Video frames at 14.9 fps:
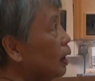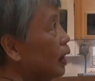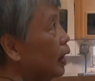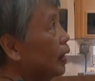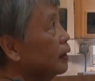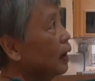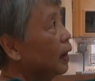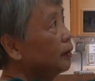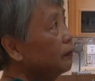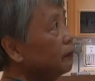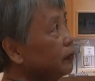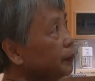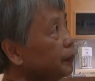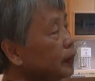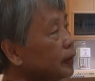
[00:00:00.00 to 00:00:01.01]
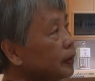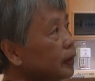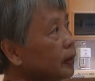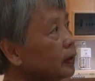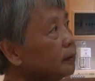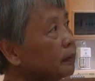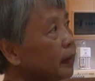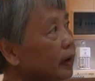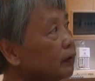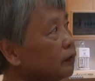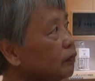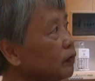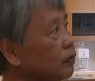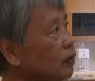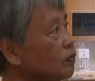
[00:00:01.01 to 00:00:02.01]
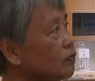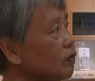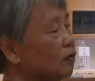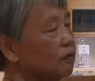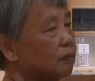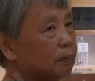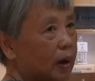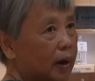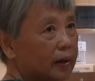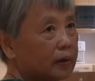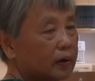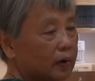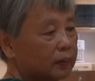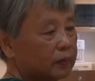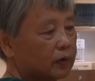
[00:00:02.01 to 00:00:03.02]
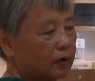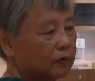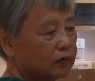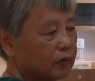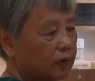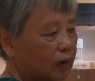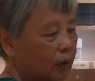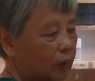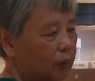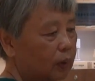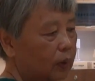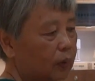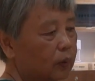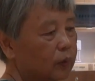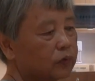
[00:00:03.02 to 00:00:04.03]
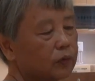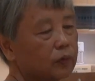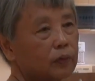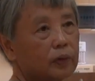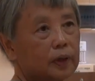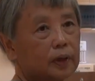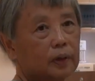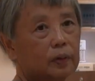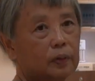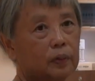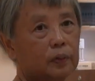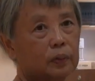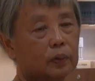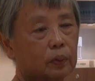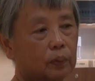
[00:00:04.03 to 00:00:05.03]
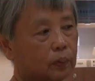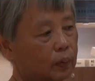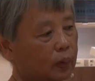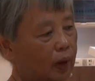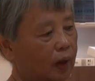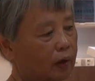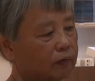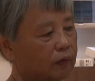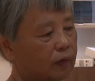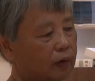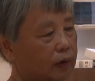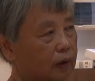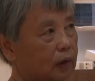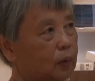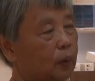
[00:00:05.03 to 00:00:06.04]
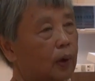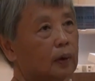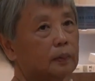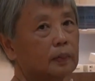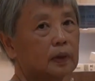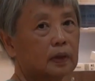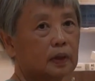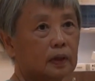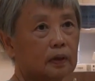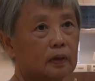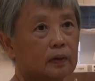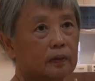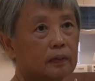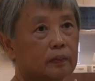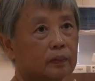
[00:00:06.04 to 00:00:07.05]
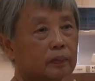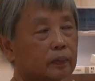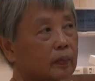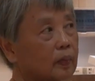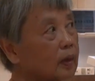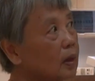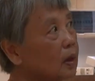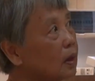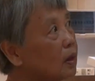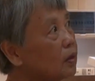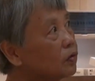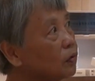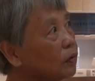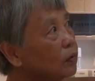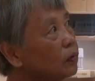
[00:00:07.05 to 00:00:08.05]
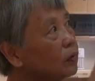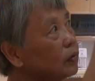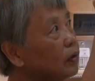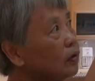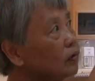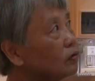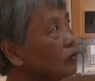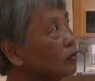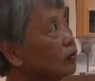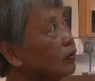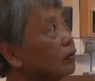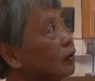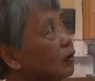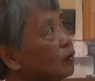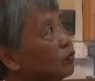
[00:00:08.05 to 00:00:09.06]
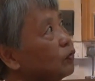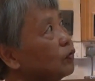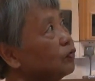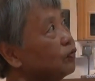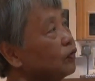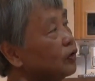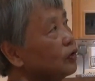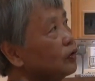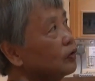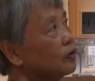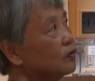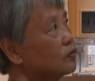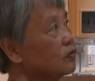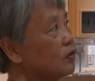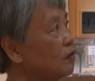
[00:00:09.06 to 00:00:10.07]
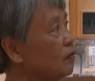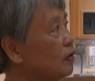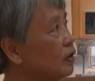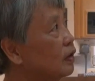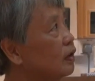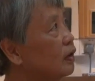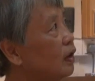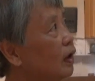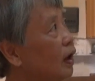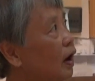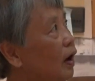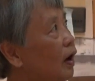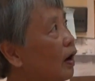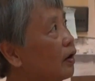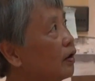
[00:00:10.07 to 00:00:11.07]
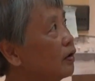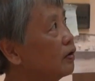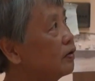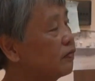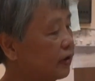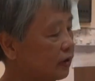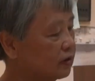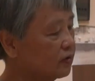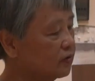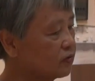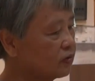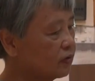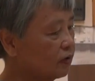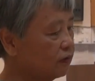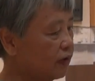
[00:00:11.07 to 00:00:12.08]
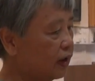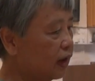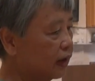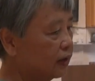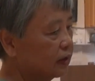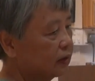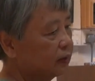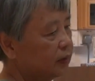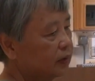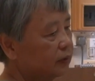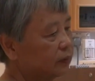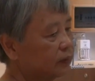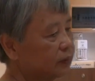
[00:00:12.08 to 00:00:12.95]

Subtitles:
And unremitting mindfulness of mind objects will also lead you to have equanimity. So this fulfills the 7 factors of enlightenment.